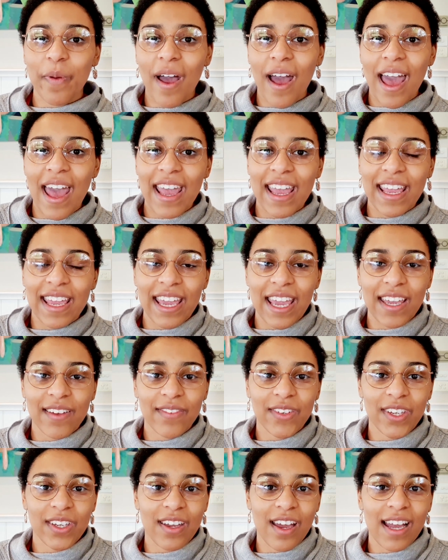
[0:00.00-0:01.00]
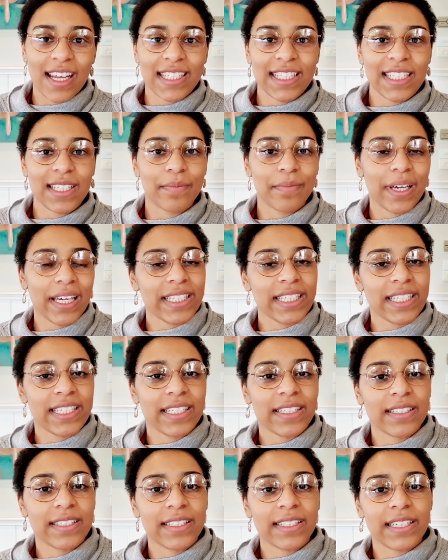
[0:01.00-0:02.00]
I gave you guys some
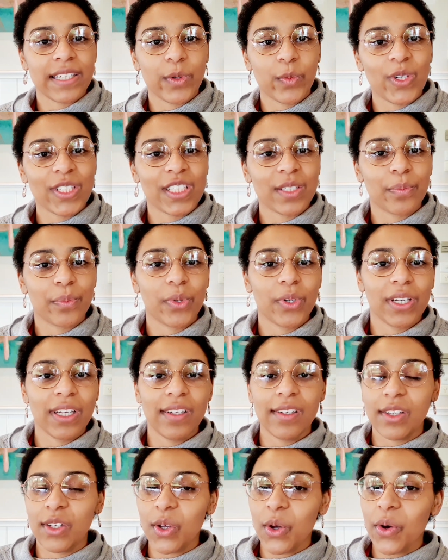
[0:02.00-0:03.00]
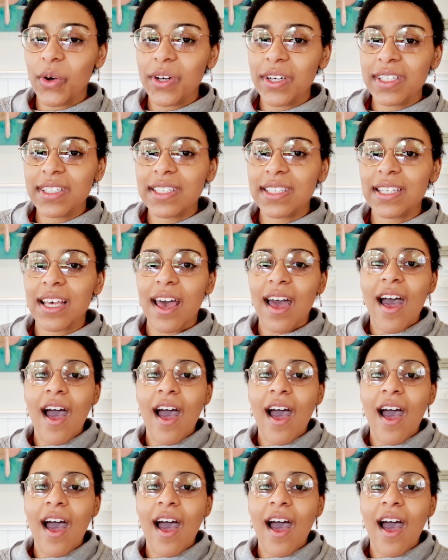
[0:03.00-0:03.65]
ideas in what to put in yours.